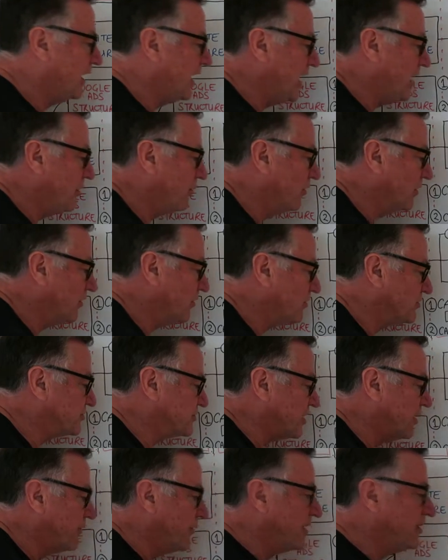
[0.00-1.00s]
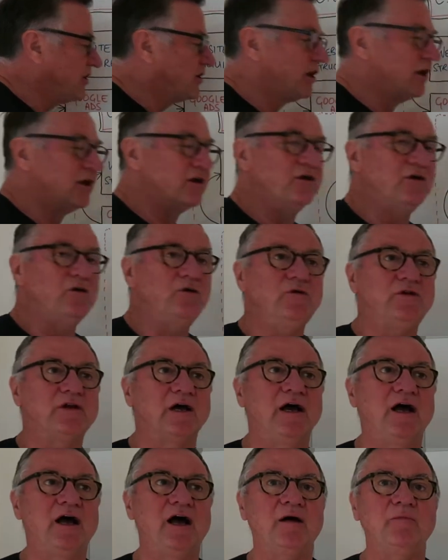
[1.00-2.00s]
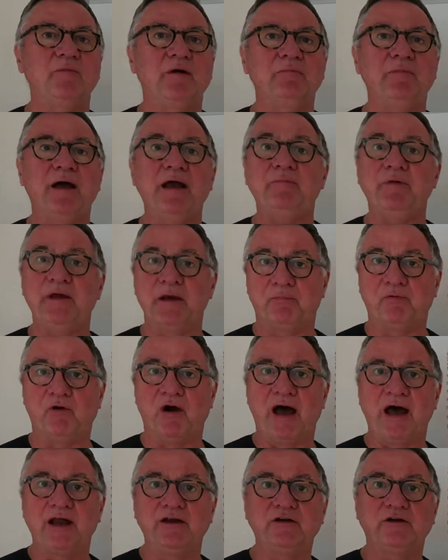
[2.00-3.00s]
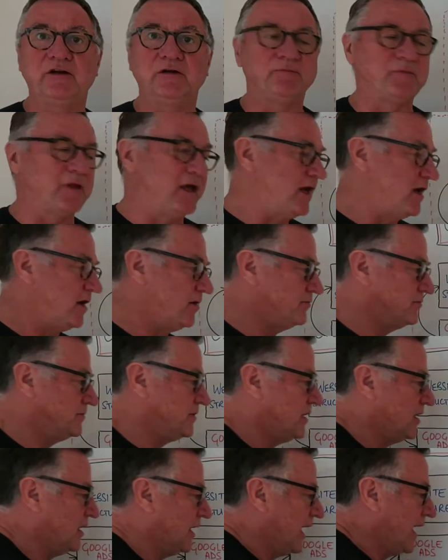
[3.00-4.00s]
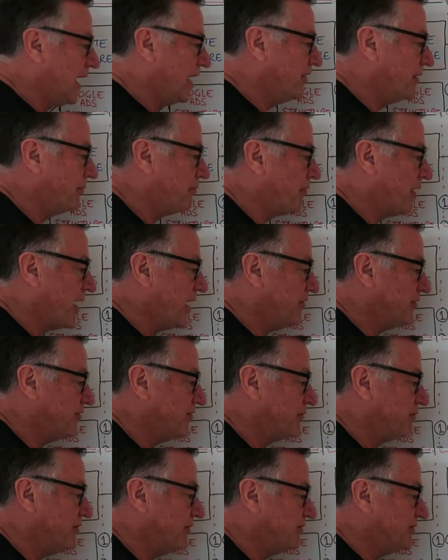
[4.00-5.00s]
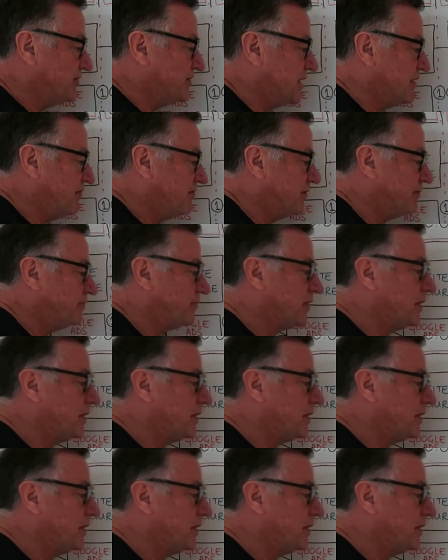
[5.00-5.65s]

It will also include maybe a brand and a brand derivative.